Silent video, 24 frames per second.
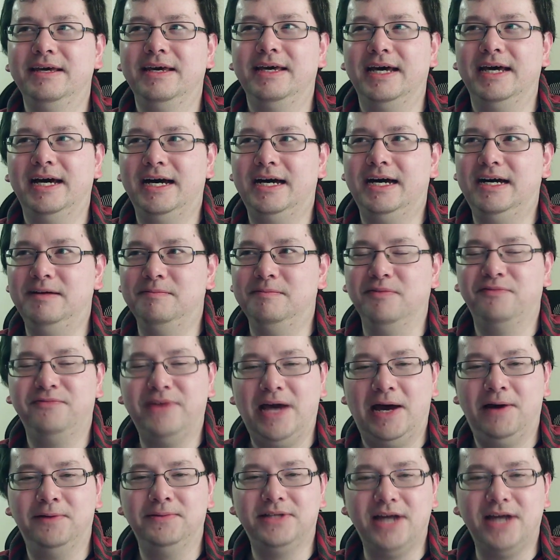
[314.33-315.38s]
um,
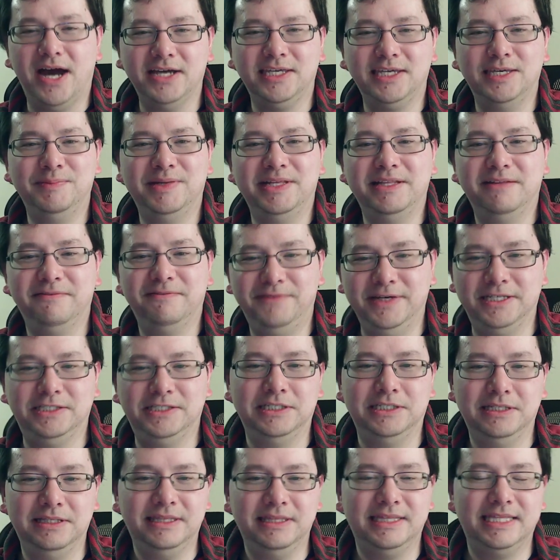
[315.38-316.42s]
found document fiction,